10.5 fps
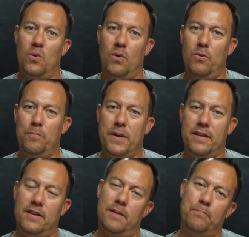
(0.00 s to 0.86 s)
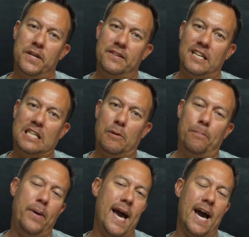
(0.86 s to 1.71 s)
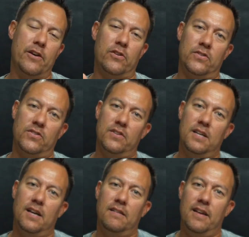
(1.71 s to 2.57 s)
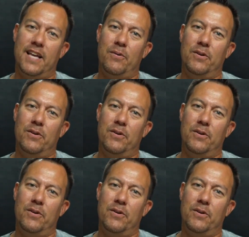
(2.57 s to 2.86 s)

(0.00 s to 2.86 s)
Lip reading: what would be the predictable patterns that they